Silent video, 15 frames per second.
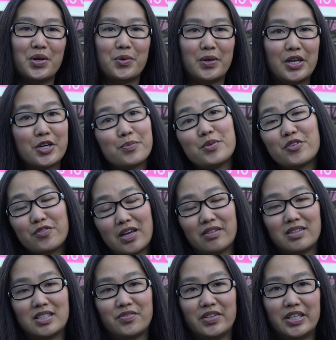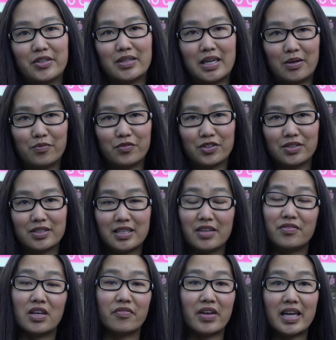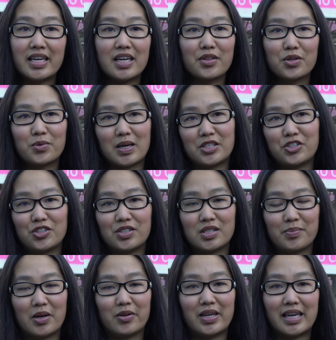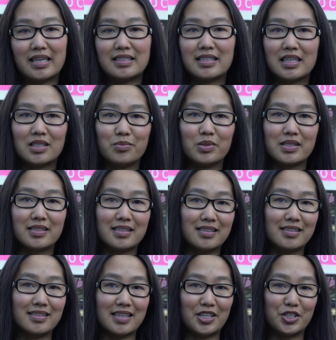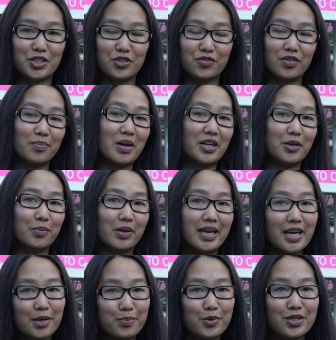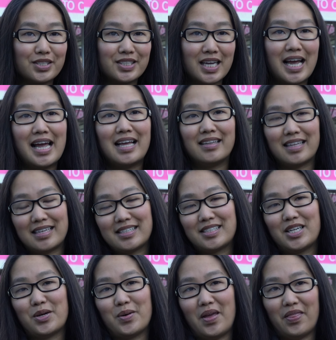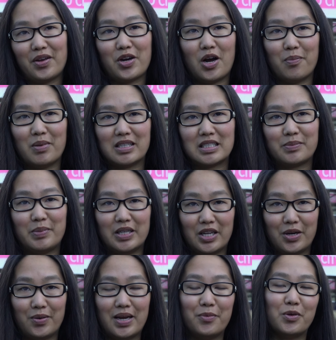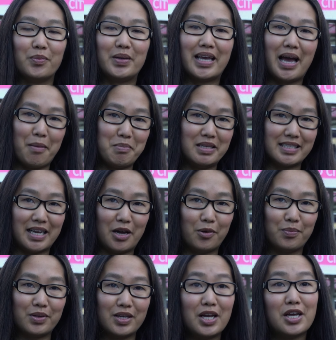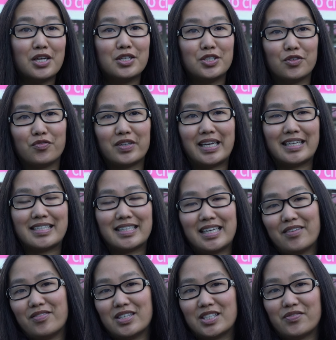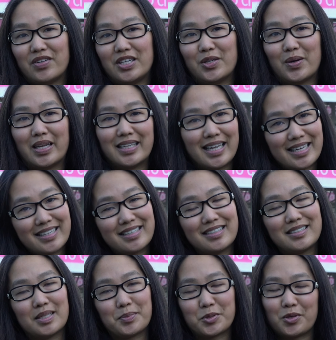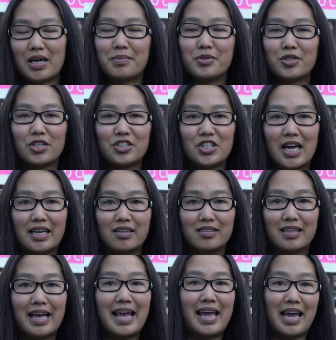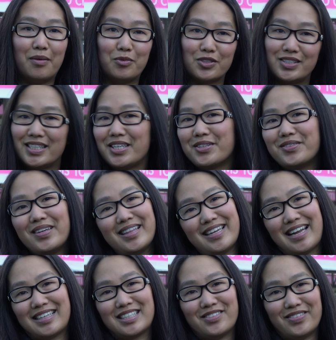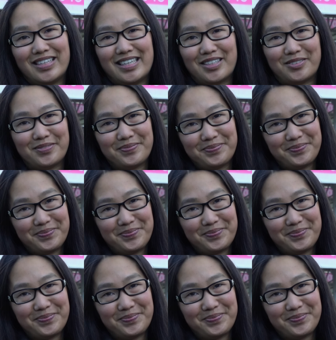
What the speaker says: We hope you found this video helpful. If you have any other questions about getting to Edinburgh City Centre from Edinburgh Airport, let us know in the comments below and we'll be happy to help. Don't forget to give this video a like, subscribe to our channel, and we'll see you in the next video.